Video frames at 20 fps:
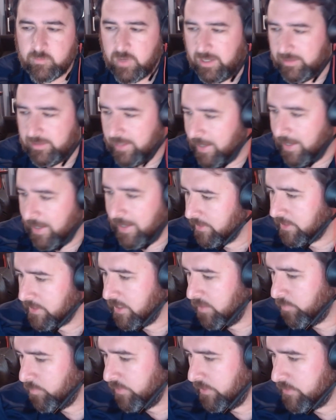allowing
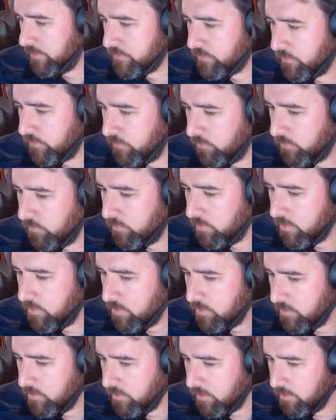companies who
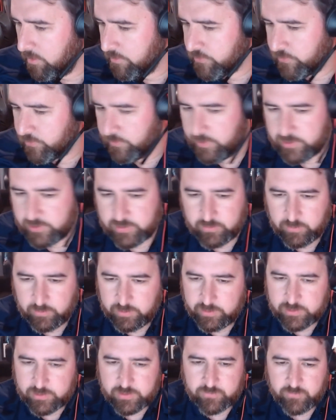are in traditional
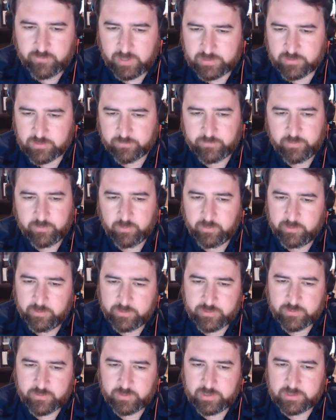fossil fuel
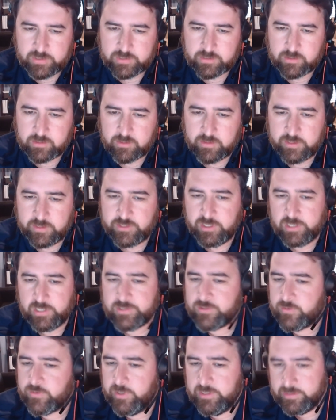industries the
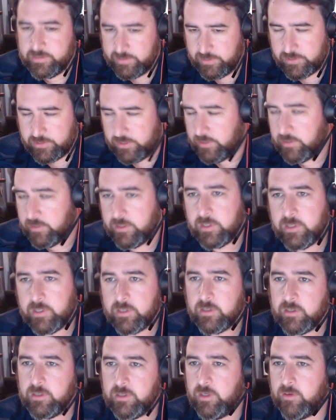just transition.
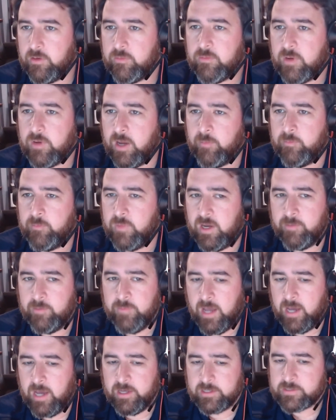I'm
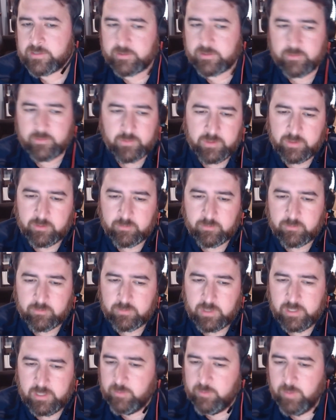not excluding
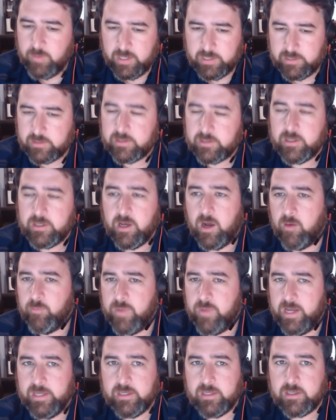anybody. I'll
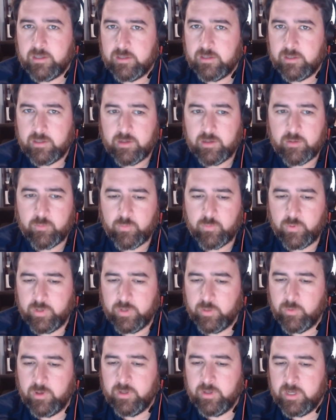bank
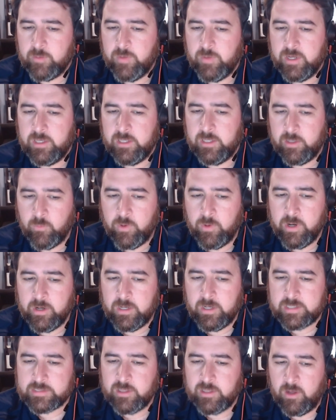pretty well anybody
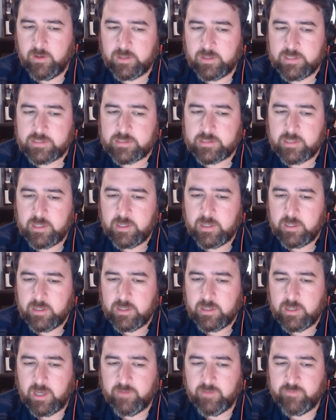anywhere as long as
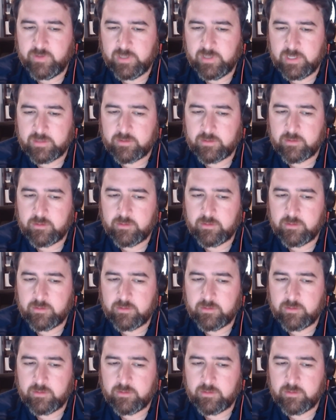I feel like